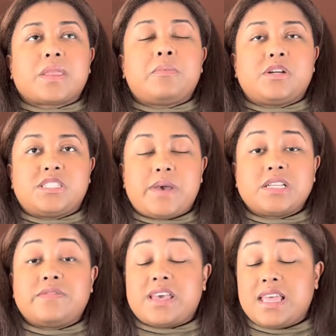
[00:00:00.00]

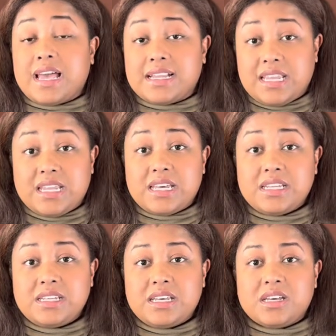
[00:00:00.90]
perspective I think I
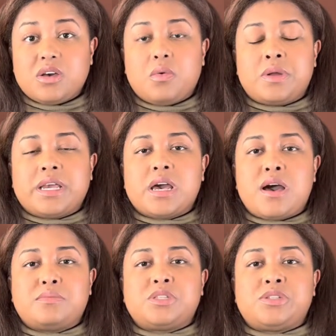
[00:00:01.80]
needed when it
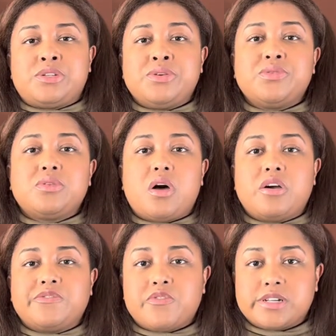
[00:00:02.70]
comes to law
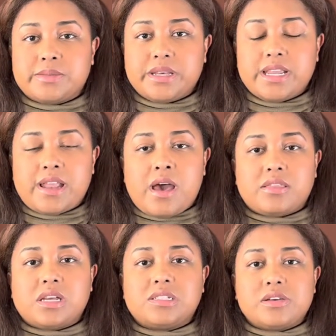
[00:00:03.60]
enforcement and how
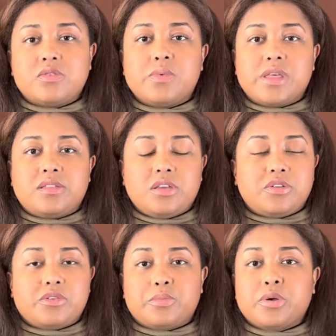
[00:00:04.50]
they deal with, you
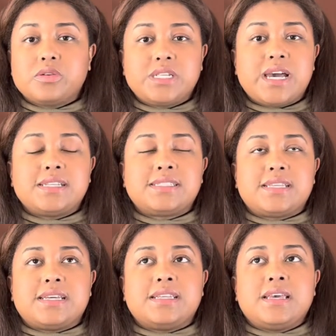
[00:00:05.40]
know, the protest
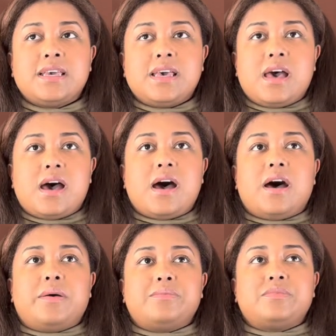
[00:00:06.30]
and
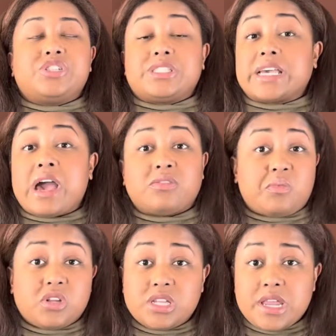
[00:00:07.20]
um, just
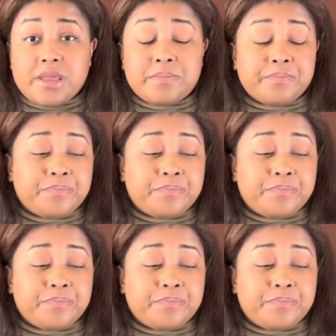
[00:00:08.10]
accountability.